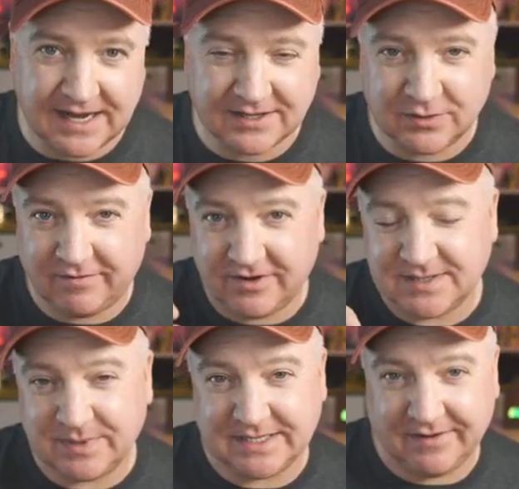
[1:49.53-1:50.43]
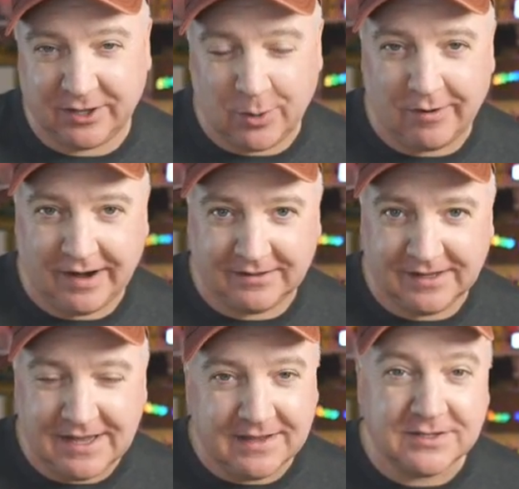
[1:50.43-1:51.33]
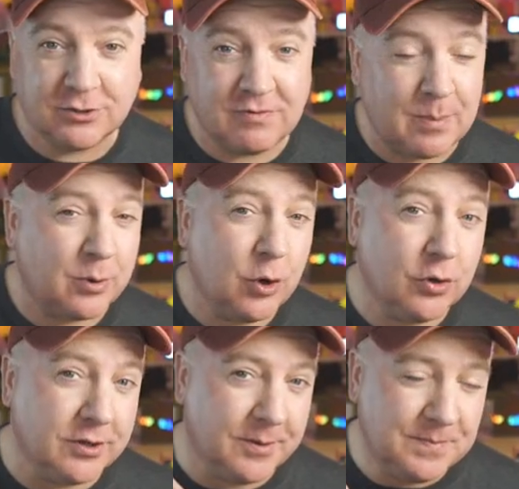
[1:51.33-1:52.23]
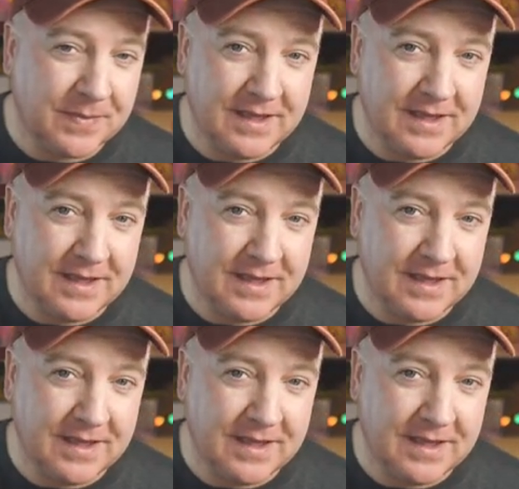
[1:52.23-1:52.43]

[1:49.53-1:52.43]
connect to a very specific URL to grab a colour.